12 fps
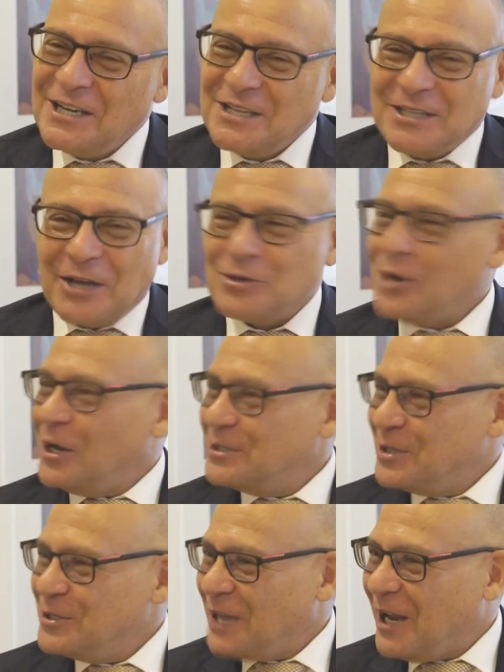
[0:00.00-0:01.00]
so nice
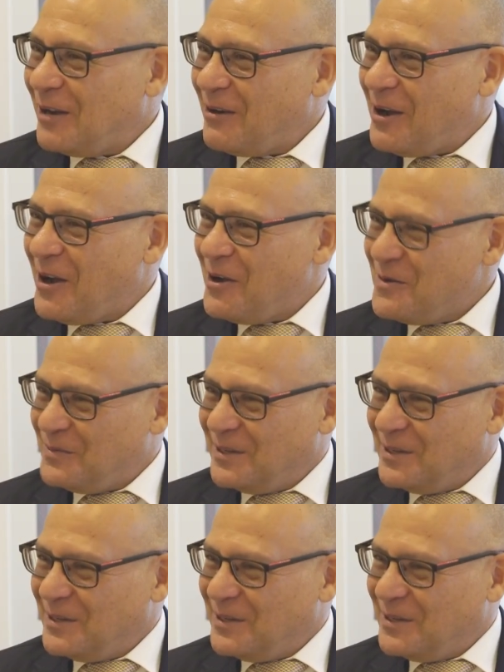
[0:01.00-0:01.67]
and shallow, I hope,